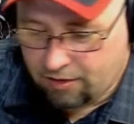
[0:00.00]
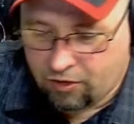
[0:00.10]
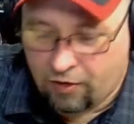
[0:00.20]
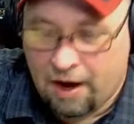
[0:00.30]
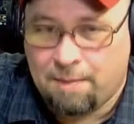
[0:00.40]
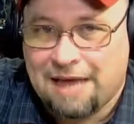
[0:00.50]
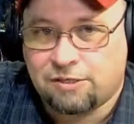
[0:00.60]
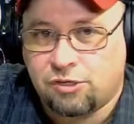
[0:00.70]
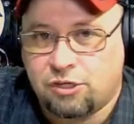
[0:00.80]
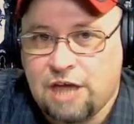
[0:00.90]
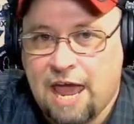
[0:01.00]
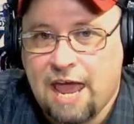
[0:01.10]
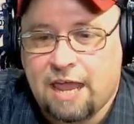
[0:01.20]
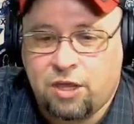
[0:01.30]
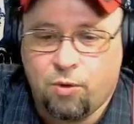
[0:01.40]
Grandmaster
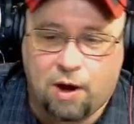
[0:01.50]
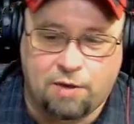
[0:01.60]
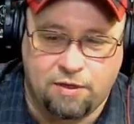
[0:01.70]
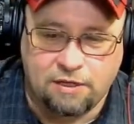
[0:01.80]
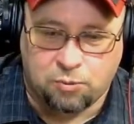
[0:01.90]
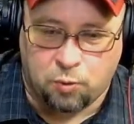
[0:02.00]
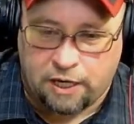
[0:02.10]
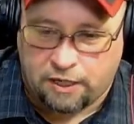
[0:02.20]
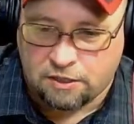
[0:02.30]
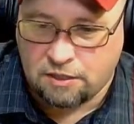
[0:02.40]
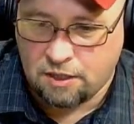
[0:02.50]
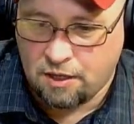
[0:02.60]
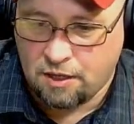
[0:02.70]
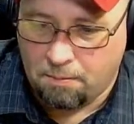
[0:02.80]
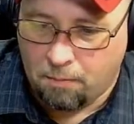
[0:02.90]
Jay, you are this week's
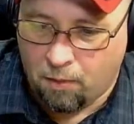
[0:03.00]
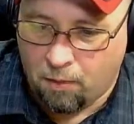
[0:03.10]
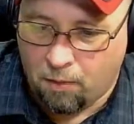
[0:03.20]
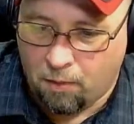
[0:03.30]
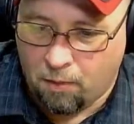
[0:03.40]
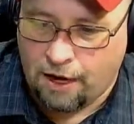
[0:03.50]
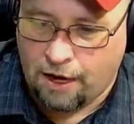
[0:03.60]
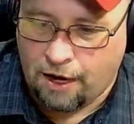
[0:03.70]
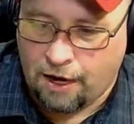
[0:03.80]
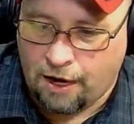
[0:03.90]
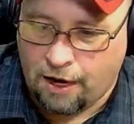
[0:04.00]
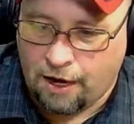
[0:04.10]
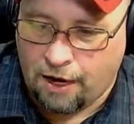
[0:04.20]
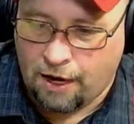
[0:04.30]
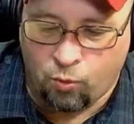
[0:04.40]
moron of
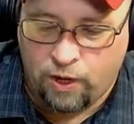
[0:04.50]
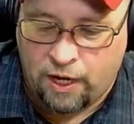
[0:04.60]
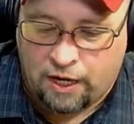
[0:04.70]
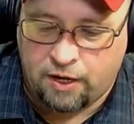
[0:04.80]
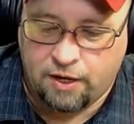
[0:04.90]
the week.